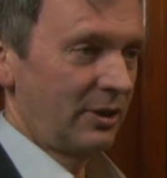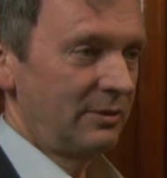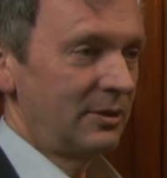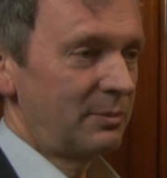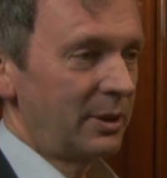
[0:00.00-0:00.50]
I
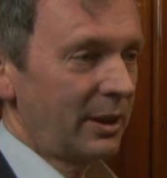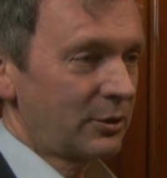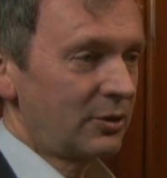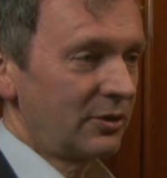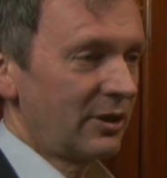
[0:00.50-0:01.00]
mean, the
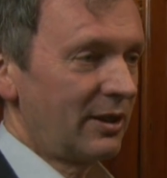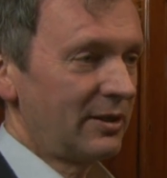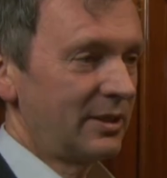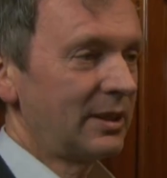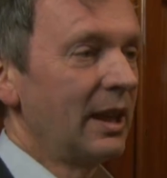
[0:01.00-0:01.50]
predictions are
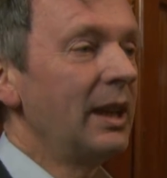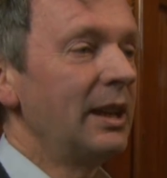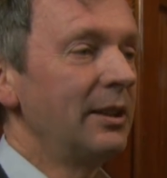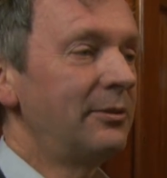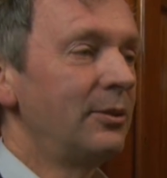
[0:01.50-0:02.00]
that
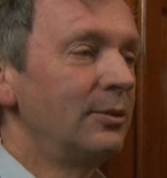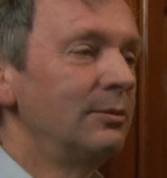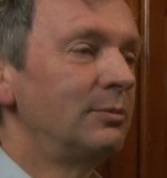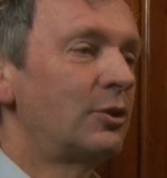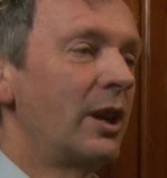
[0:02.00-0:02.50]
if
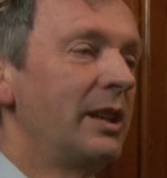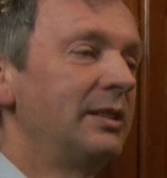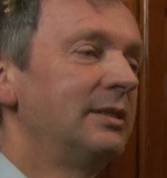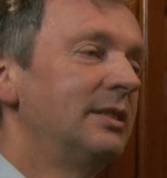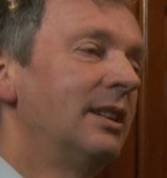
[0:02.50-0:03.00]
you
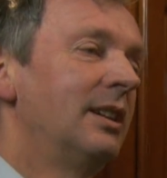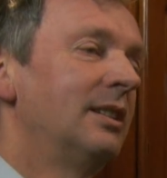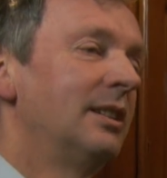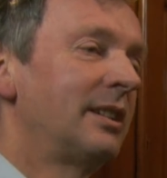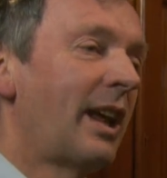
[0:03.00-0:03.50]
train
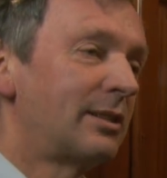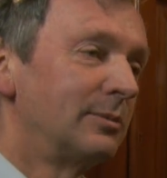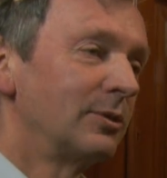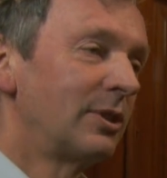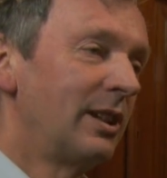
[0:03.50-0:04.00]
uh, an
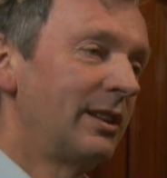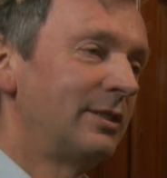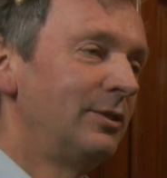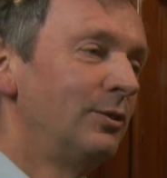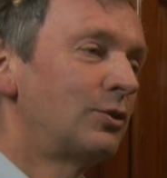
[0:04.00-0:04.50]
animal to learn
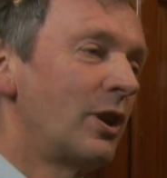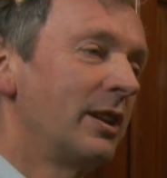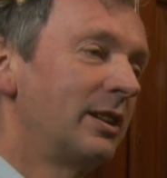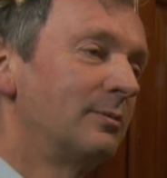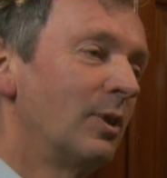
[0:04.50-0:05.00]
a new
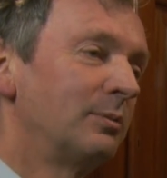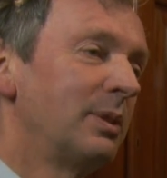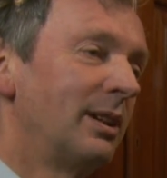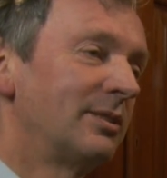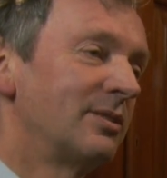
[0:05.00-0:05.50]
trick in one
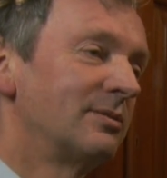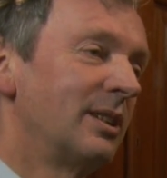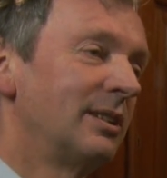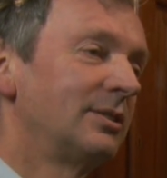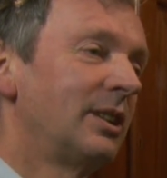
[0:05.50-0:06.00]
part of the
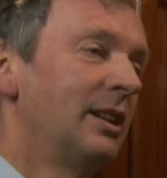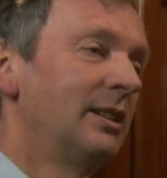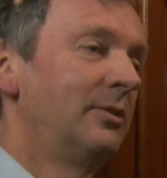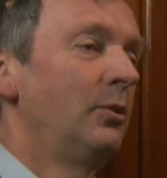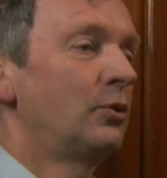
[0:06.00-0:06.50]
world,
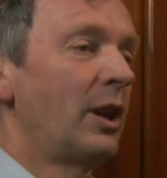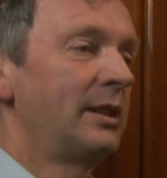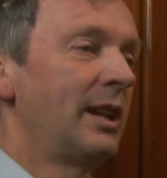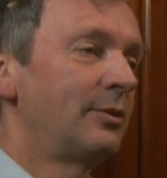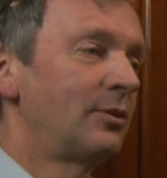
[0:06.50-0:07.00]
if you
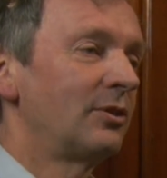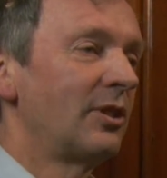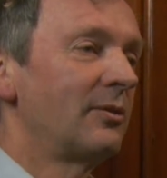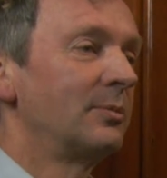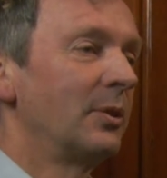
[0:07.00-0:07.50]
train hundreds
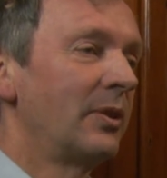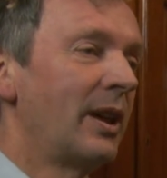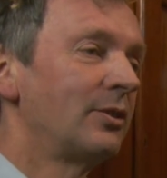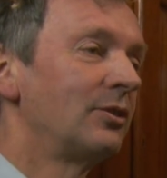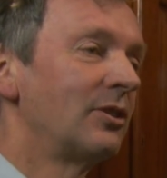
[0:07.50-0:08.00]
of them or
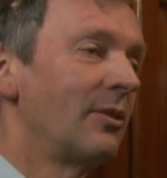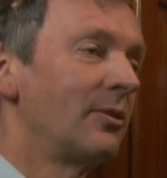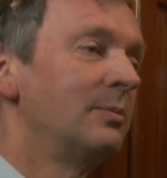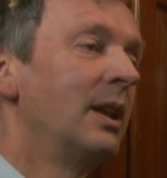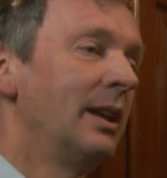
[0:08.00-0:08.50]
thousands of
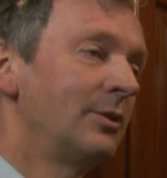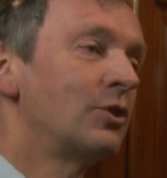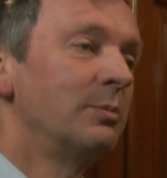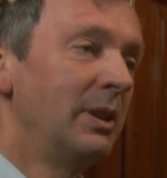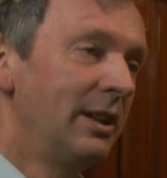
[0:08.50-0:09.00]
them, it
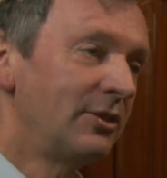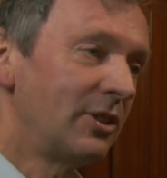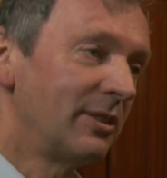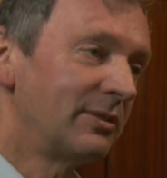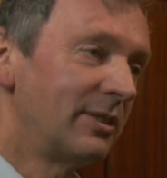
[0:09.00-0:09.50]
should be
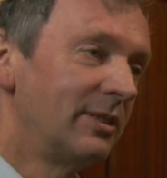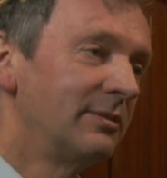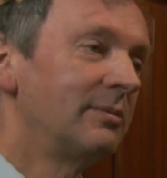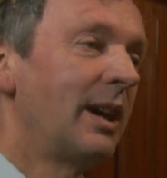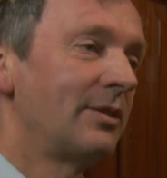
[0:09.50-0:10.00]
easier for
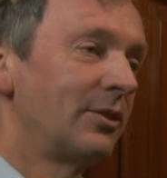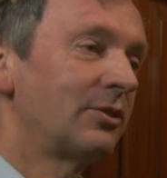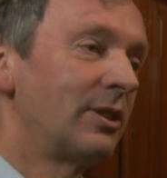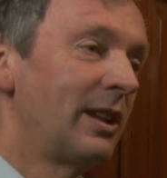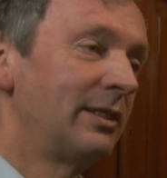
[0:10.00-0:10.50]
others
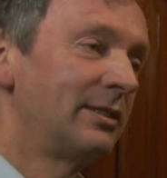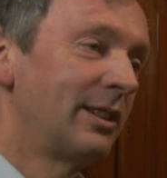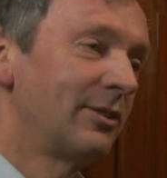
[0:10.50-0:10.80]
to learn it